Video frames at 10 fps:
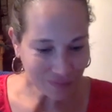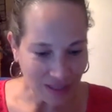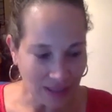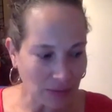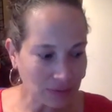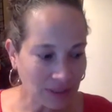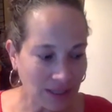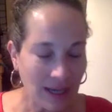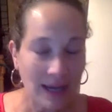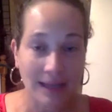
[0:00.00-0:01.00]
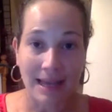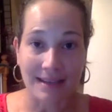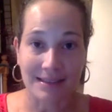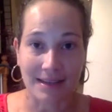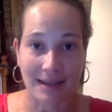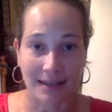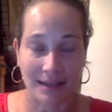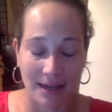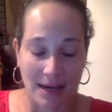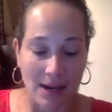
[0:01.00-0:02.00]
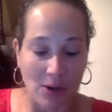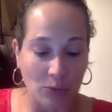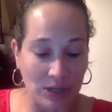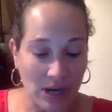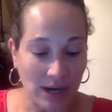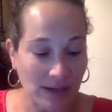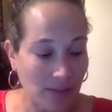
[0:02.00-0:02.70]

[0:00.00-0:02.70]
Now, last night, we talked